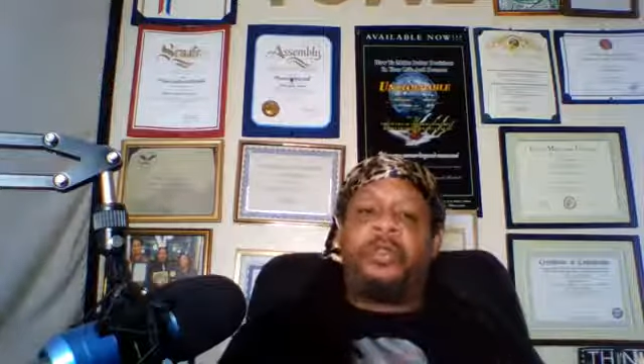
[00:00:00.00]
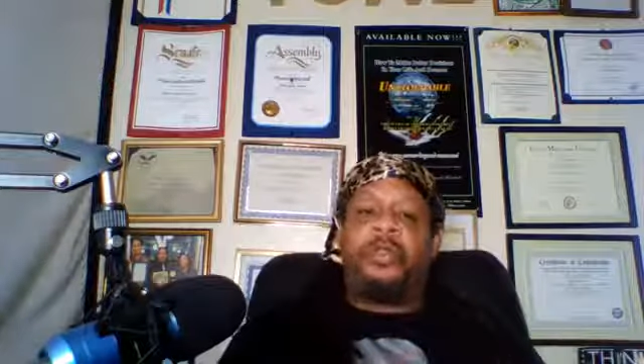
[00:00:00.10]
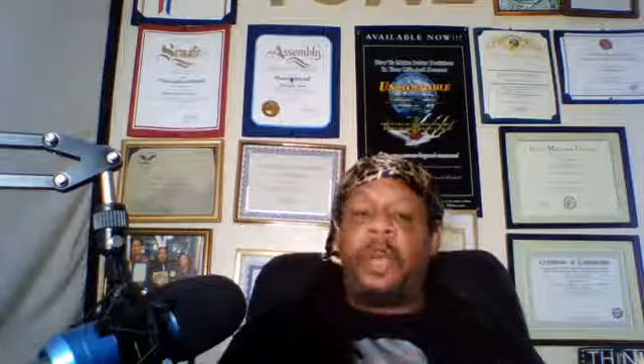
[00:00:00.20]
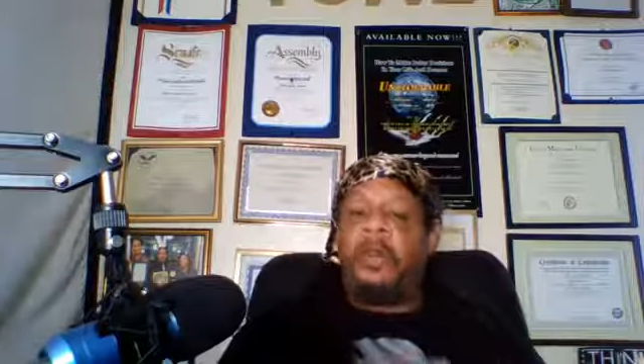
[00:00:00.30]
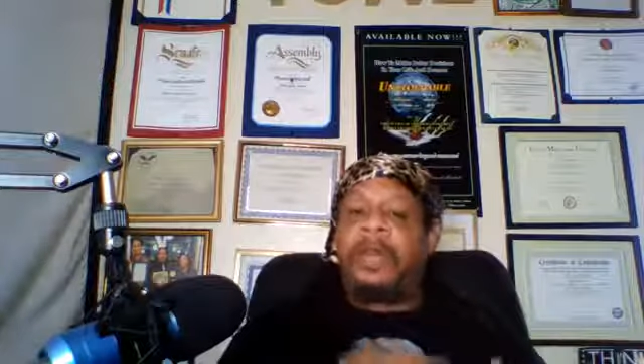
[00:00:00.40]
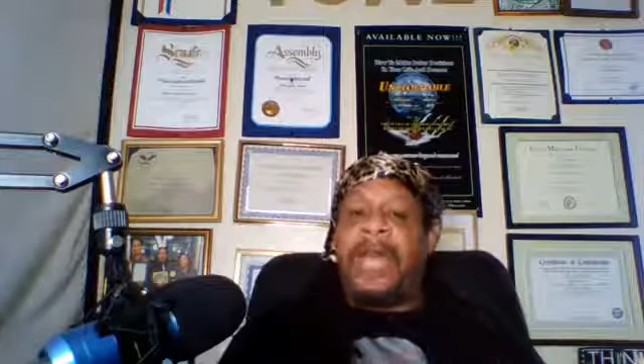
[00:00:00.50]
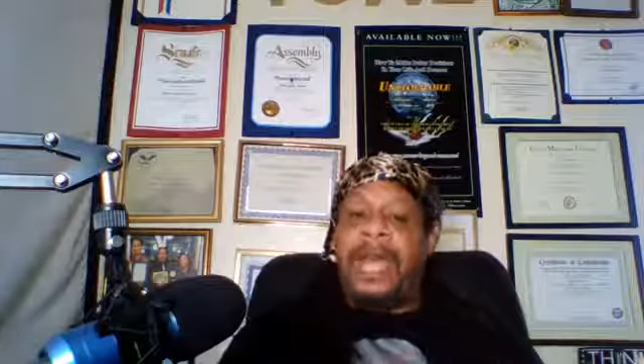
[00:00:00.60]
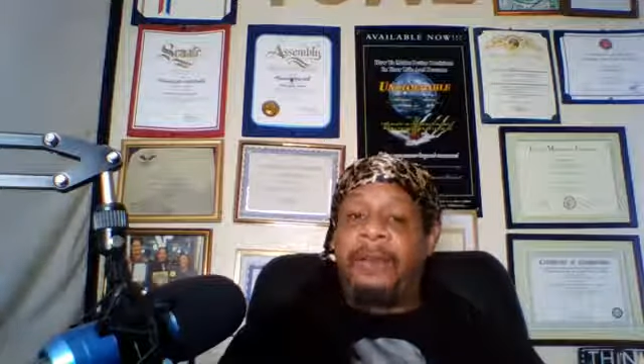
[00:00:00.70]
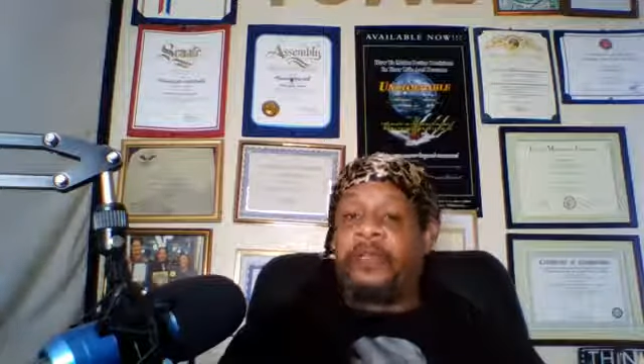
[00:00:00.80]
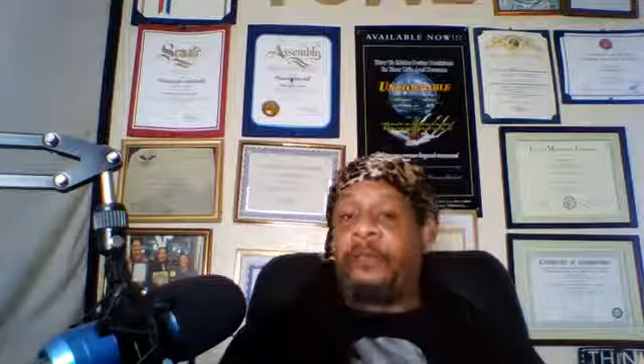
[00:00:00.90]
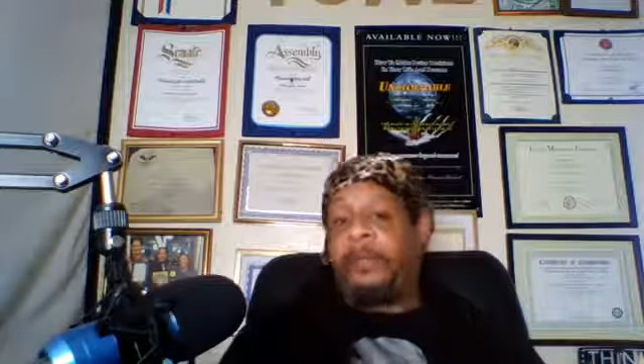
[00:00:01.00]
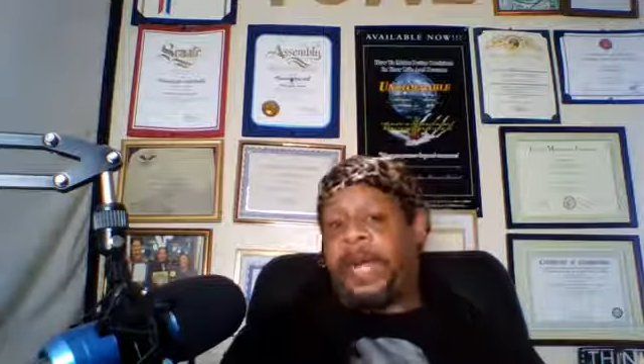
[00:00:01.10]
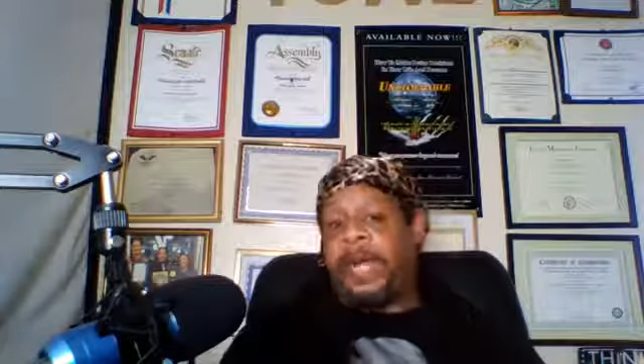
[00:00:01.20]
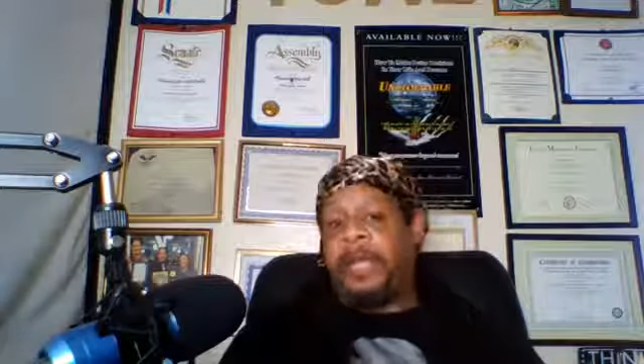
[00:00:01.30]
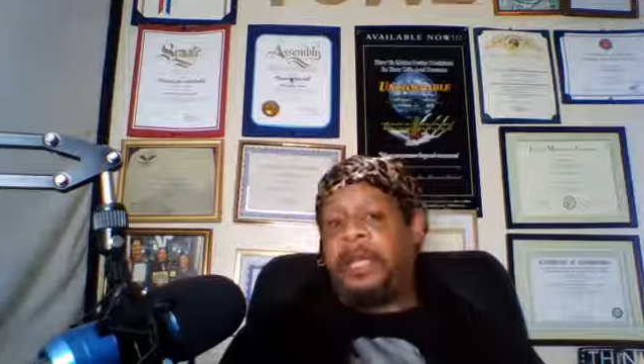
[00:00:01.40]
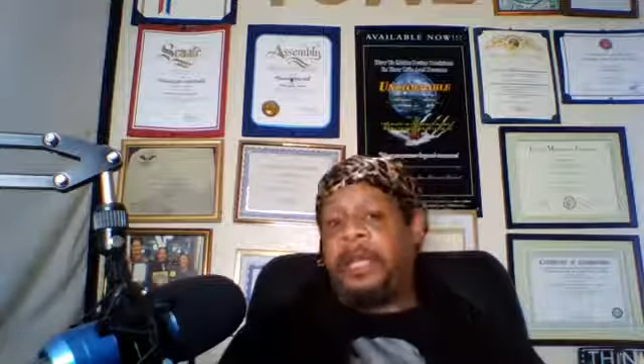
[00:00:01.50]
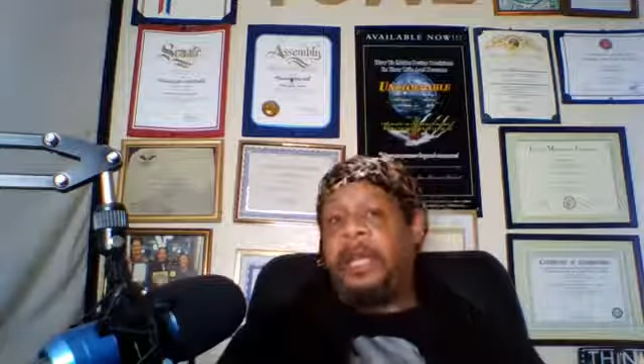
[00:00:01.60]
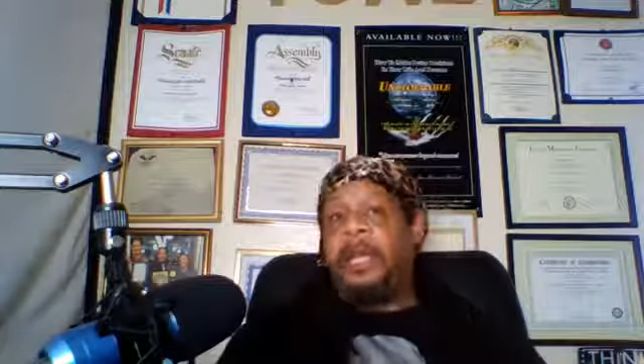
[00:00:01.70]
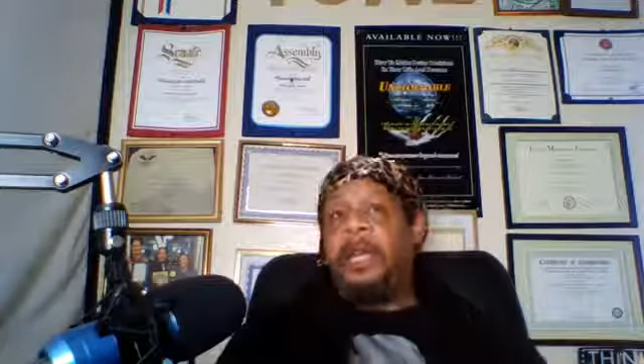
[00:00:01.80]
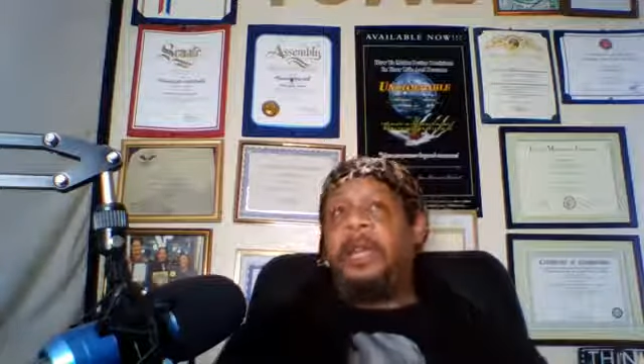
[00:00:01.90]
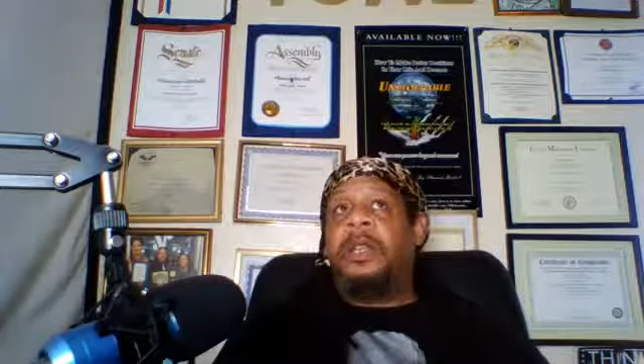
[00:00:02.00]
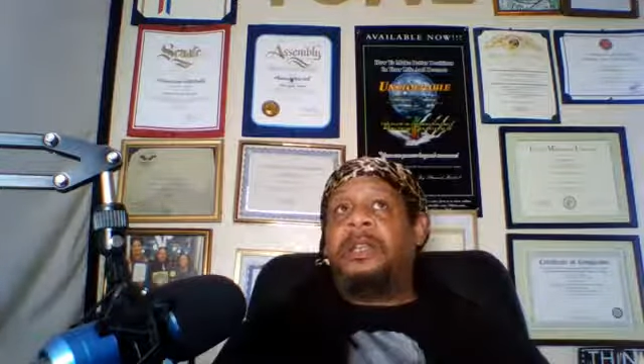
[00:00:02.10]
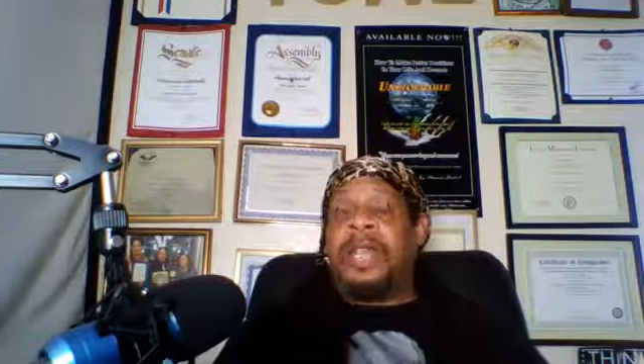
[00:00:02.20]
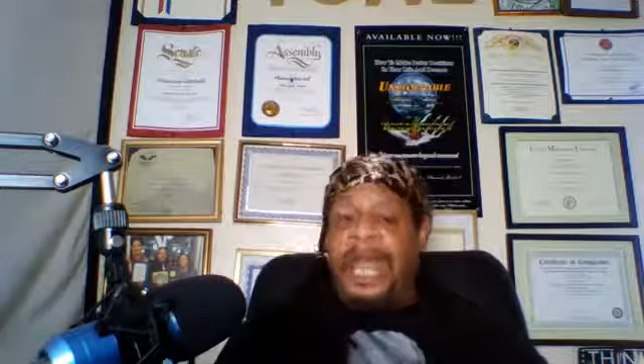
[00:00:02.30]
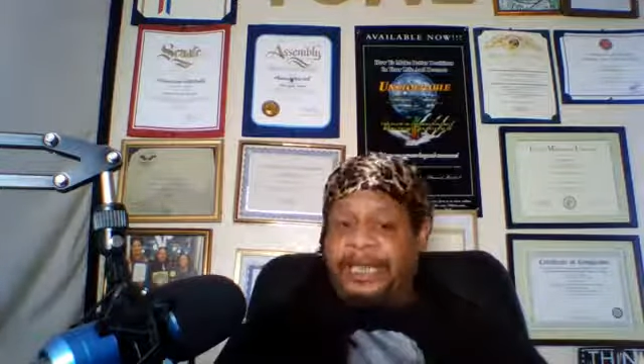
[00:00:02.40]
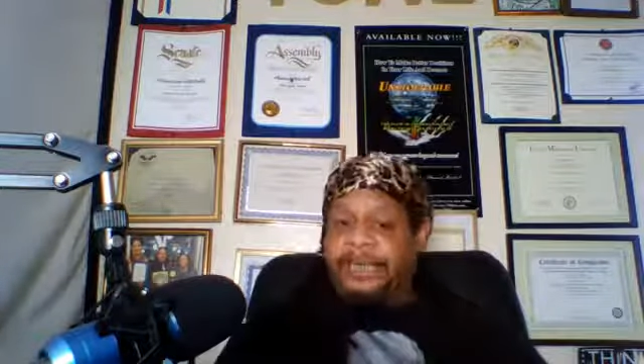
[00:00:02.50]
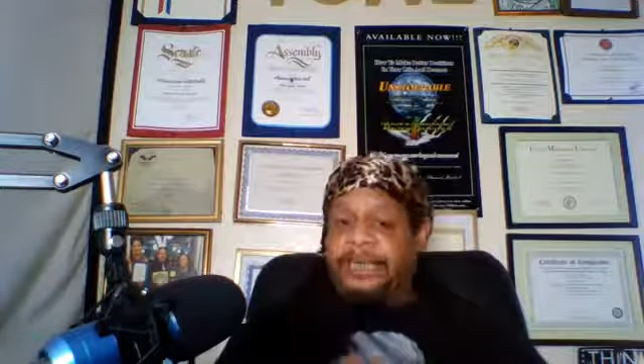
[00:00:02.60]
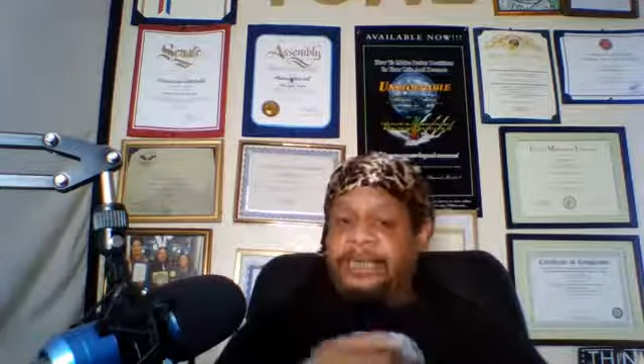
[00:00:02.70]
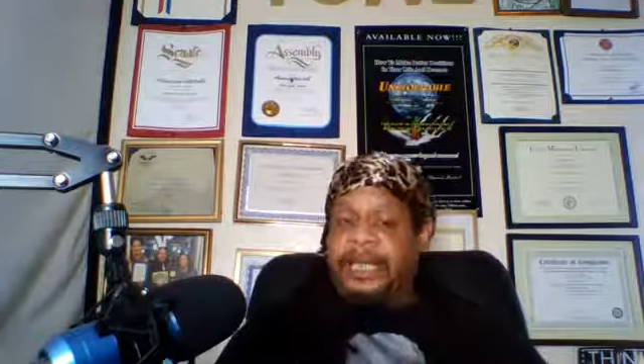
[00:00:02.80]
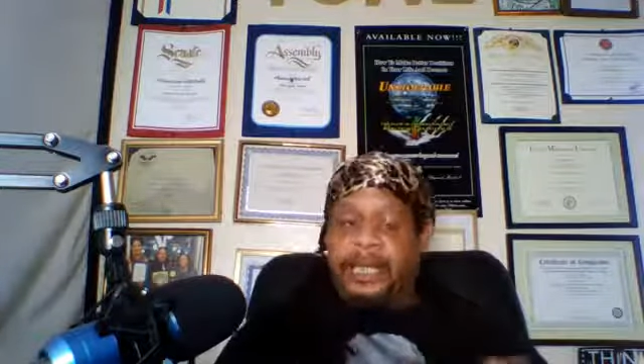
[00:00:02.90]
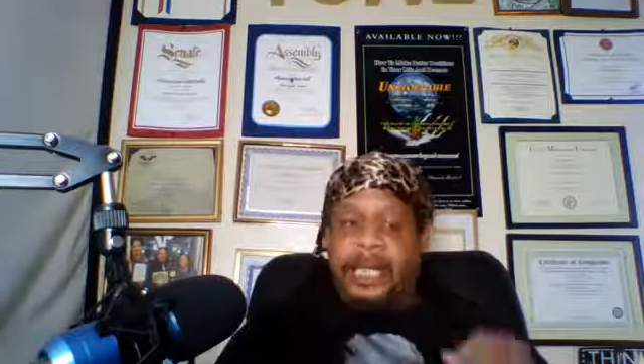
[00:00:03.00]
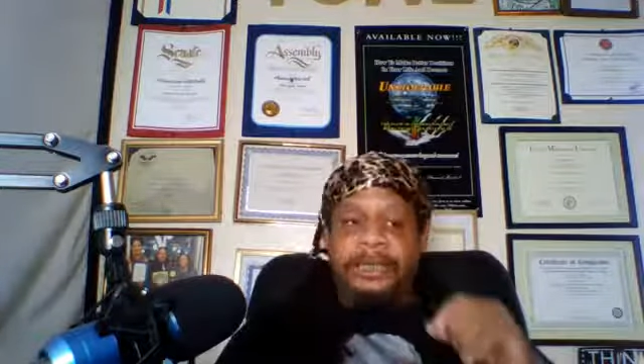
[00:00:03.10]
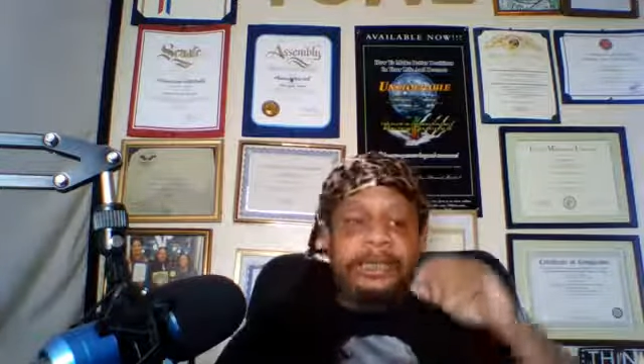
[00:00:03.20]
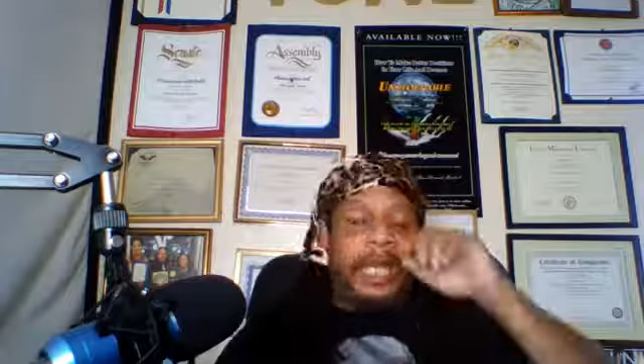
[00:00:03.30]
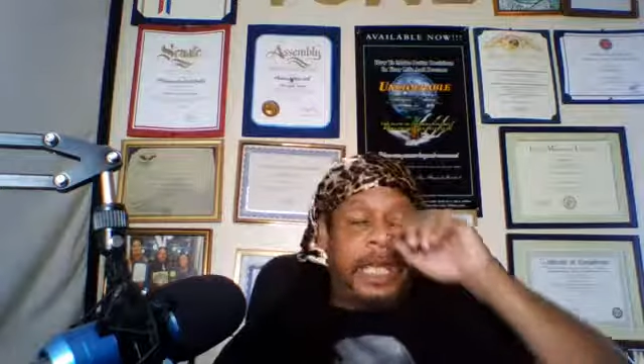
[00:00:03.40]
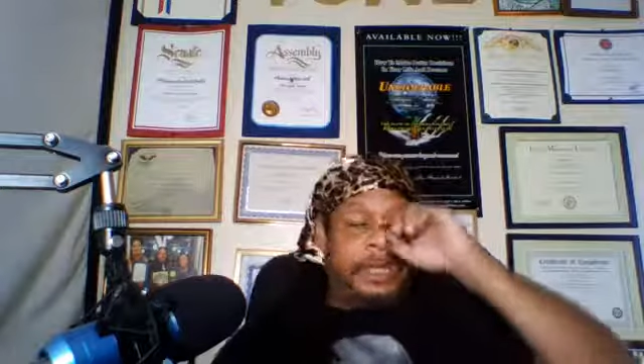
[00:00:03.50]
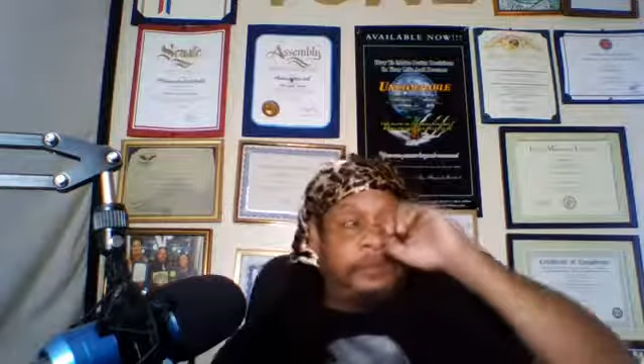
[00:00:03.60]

don't have to pay taxes in that state.